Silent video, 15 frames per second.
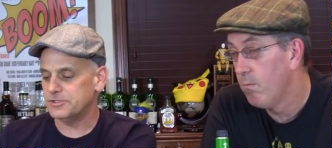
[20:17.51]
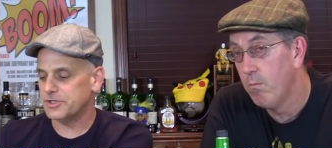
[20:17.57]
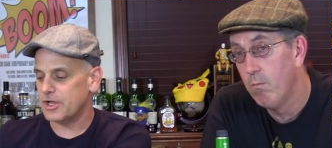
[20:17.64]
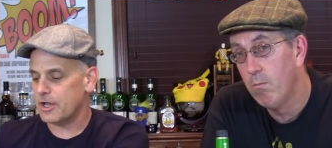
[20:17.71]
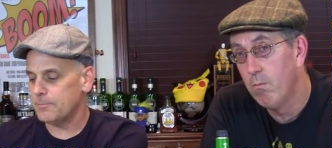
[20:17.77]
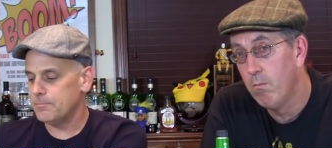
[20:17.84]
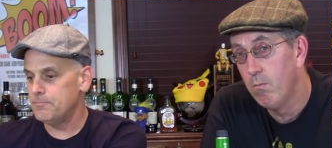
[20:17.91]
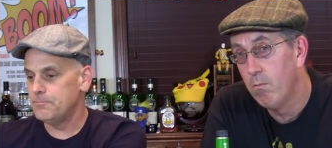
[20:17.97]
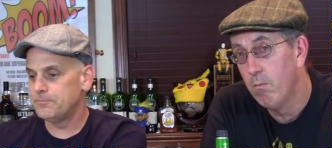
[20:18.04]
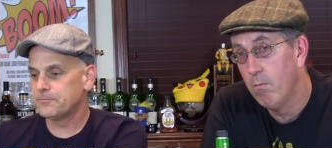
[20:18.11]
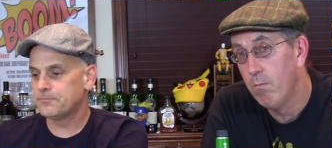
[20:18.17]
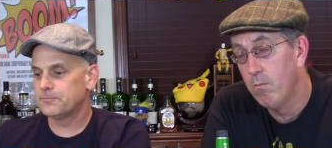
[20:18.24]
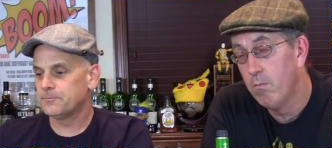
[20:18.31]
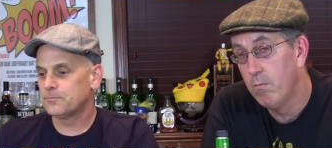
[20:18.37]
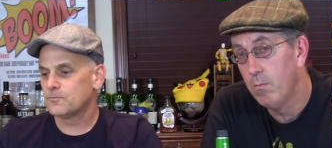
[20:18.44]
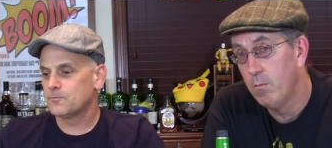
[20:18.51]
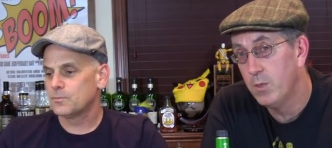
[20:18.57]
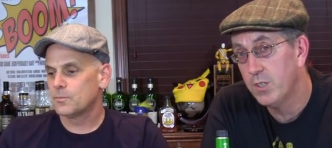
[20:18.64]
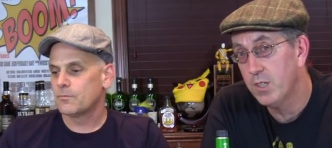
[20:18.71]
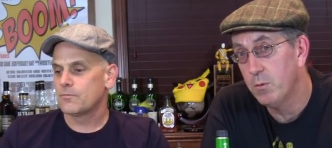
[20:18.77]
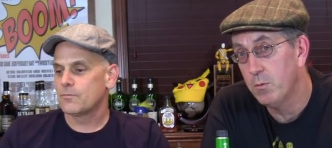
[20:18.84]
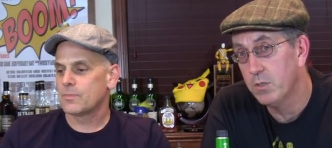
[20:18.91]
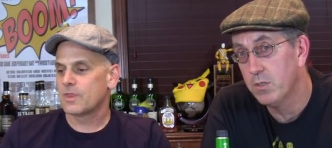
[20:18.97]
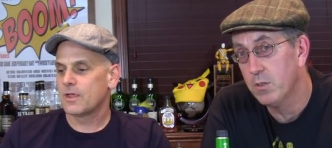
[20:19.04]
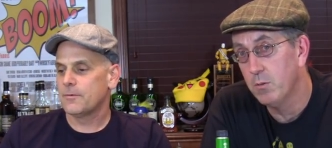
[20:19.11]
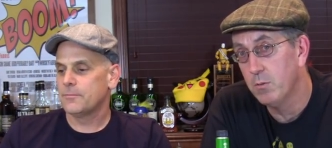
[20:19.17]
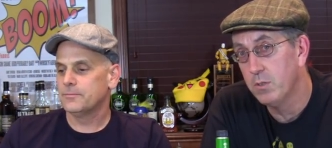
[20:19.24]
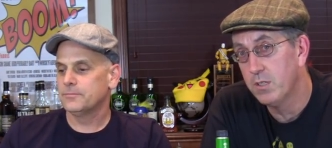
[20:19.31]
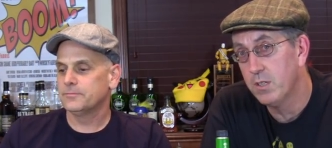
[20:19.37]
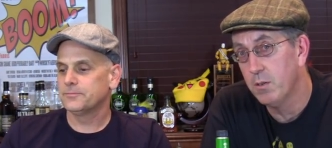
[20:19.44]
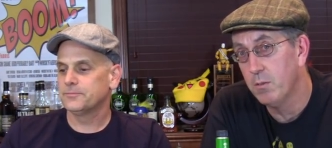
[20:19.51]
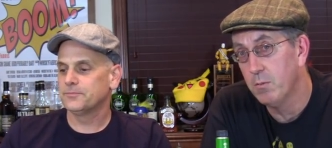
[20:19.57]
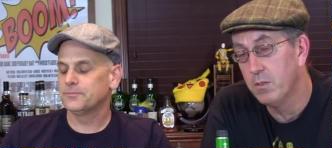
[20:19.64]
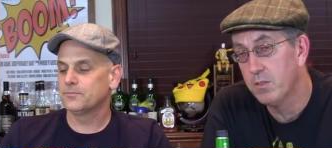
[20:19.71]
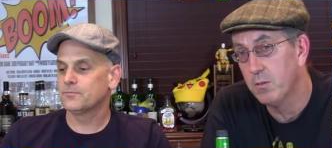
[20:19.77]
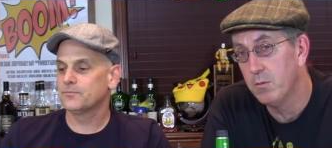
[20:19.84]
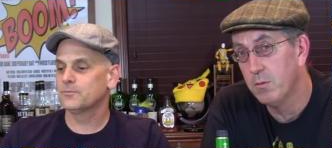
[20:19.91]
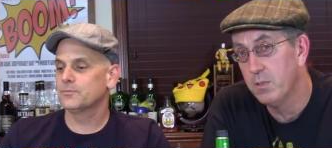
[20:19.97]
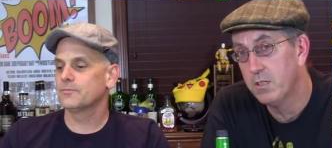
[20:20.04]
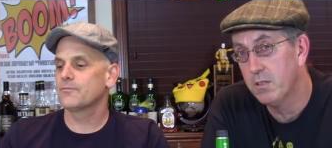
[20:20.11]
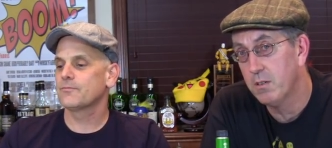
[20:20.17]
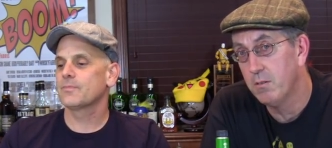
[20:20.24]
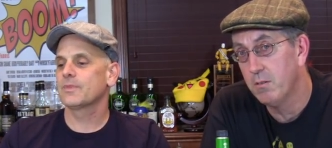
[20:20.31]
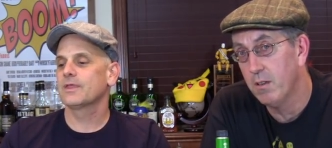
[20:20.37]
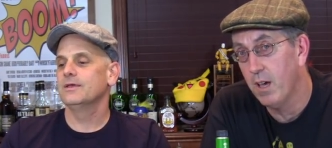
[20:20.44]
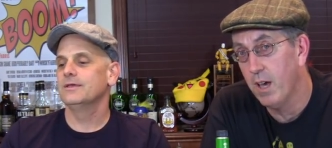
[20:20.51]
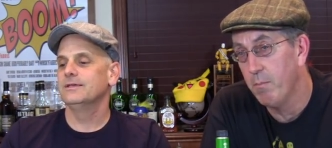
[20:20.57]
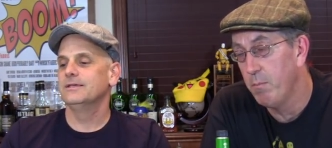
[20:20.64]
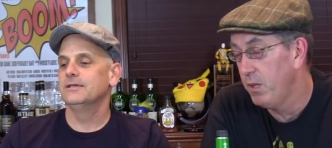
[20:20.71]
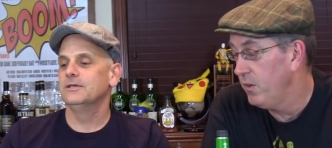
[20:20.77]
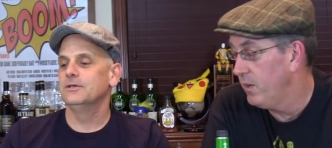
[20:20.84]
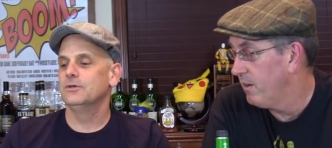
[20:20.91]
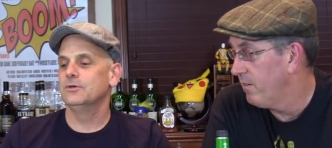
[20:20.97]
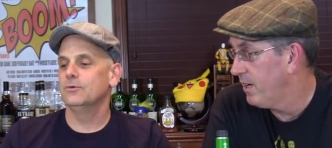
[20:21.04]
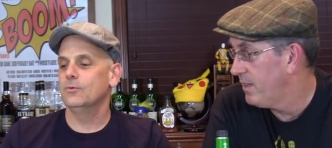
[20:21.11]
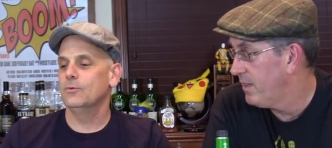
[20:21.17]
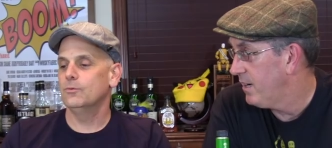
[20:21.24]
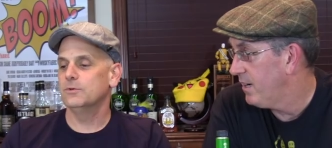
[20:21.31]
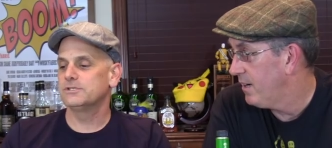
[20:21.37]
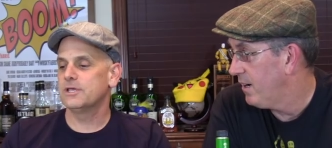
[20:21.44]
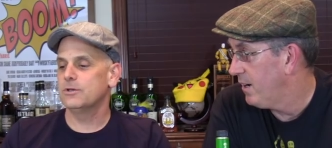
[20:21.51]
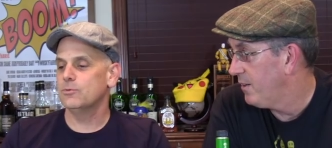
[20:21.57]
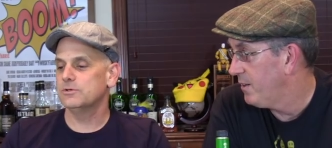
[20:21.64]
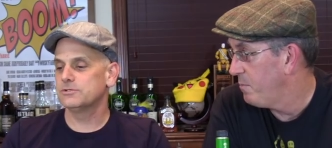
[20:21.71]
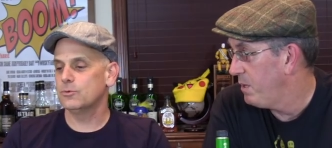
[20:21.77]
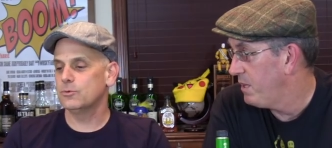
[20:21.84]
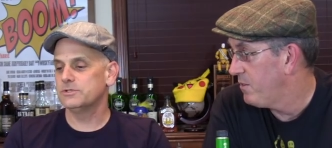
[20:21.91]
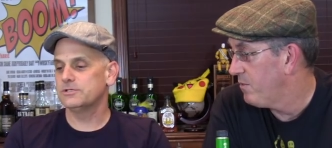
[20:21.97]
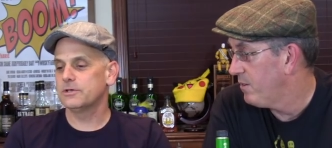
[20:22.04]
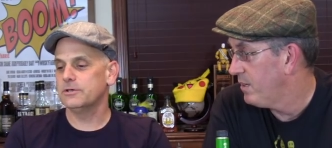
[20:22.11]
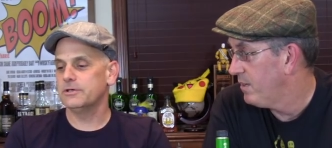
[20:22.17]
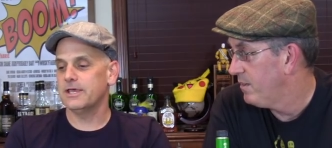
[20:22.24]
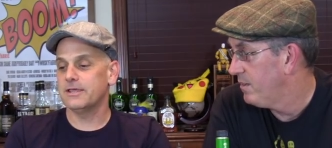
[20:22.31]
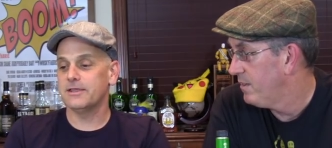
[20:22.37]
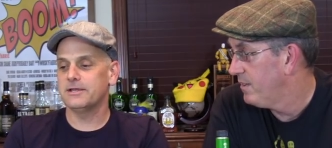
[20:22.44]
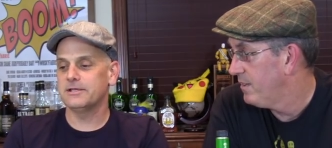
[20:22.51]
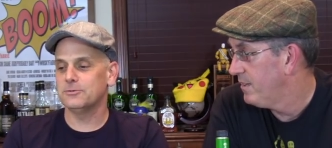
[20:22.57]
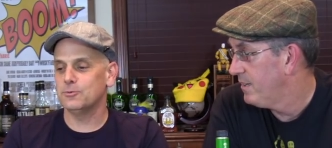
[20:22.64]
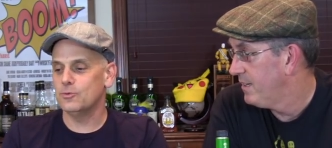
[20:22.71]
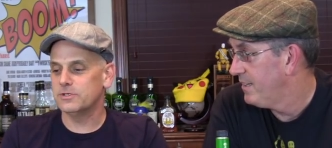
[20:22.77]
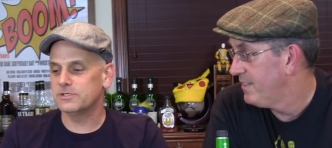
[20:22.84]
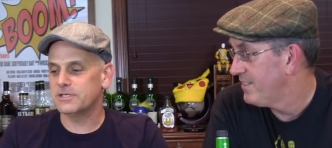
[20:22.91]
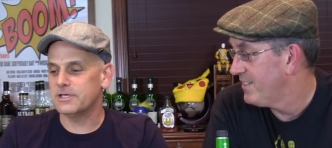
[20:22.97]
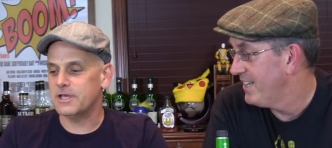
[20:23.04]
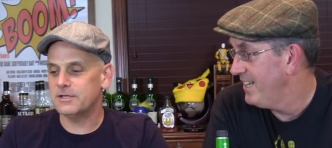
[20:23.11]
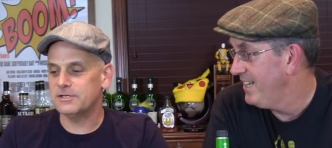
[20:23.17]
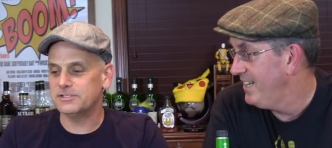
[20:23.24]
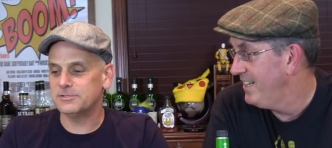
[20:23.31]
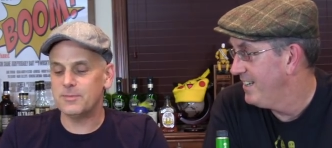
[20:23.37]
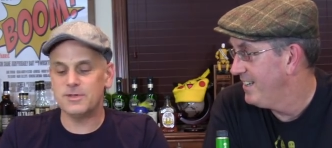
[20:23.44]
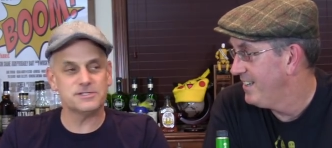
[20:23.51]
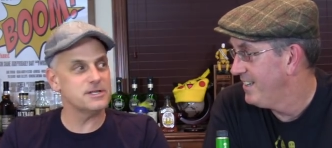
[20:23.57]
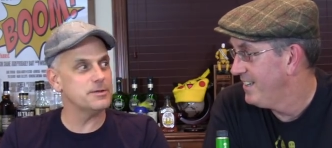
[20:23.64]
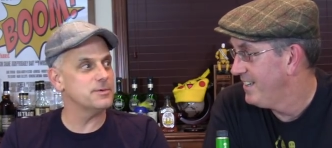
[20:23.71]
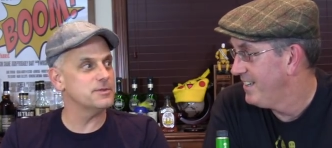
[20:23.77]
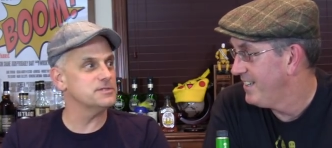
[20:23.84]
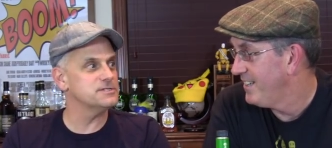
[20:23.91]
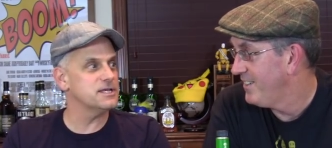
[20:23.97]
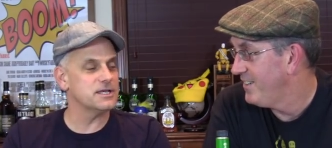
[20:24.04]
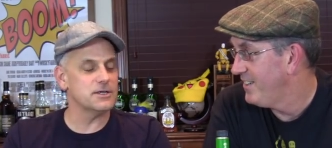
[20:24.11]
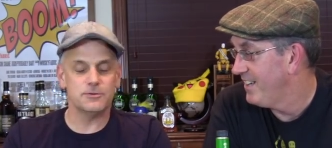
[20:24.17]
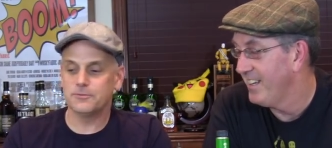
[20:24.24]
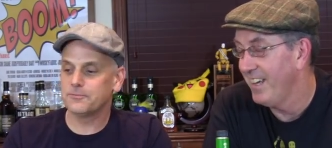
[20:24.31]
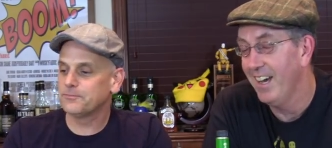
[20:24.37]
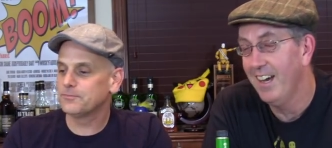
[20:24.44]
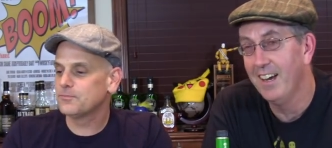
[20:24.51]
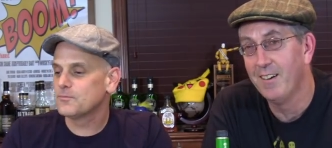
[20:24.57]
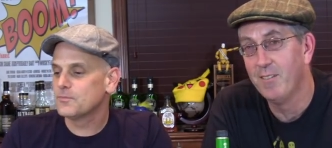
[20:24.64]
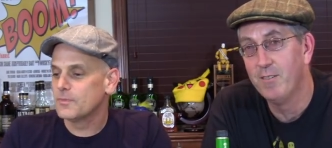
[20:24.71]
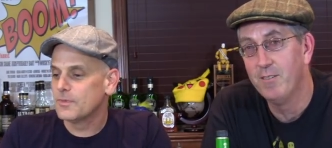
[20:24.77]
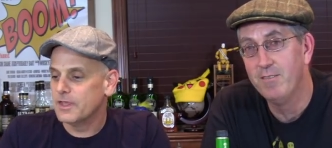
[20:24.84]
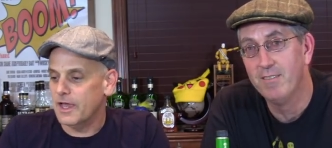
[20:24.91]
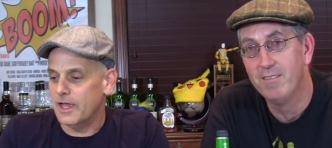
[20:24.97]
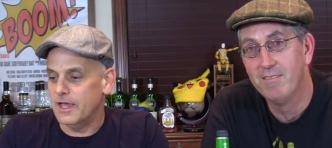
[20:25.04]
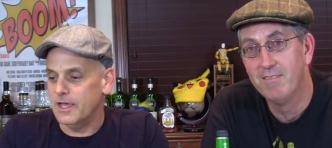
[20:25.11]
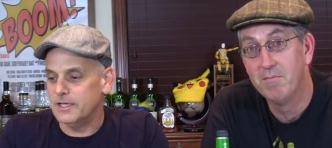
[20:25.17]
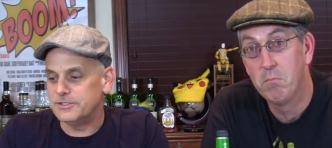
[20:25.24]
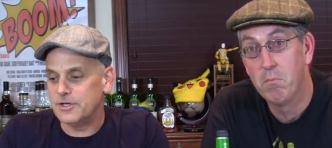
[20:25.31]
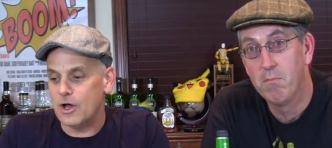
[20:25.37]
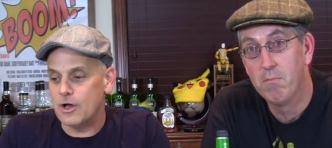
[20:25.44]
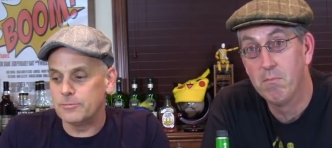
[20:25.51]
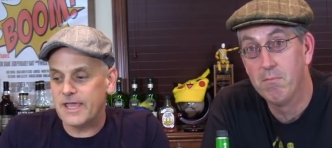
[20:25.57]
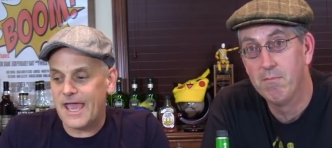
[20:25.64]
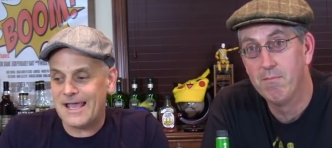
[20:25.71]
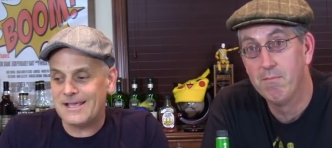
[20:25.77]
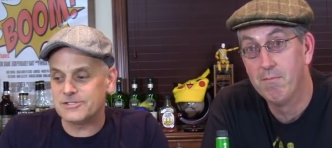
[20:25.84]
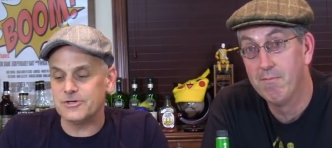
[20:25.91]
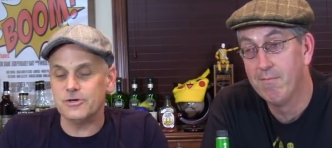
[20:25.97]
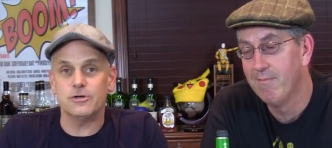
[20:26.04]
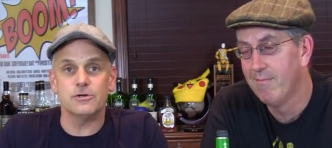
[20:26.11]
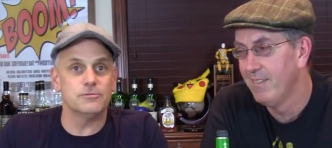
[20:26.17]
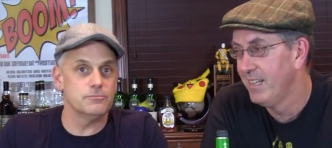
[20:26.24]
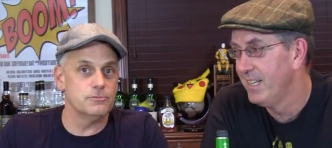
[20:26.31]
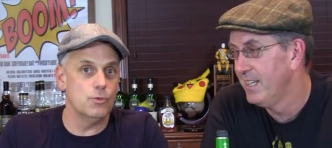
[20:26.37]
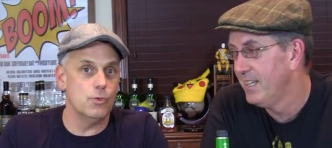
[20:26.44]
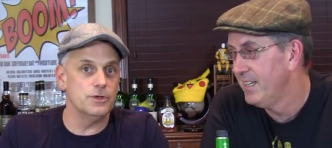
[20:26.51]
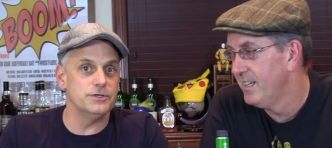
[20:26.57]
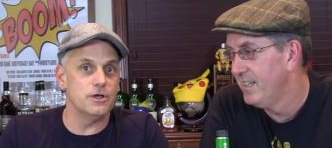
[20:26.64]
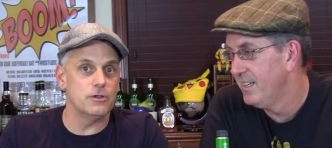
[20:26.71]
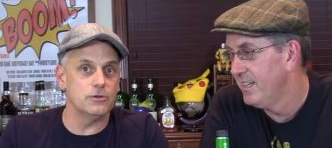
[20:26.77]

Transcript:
Speaker 1: job.
Speaker 2: Whiskey Whistle, Whiskey Whistle, Whiskey. I blew it right
Speaker 1: there. Whiskey Whistle, Whiskey. Yeah, that is Whiskey. See? I just messed up on the second. Yeah. Oh. Tom Casner, $1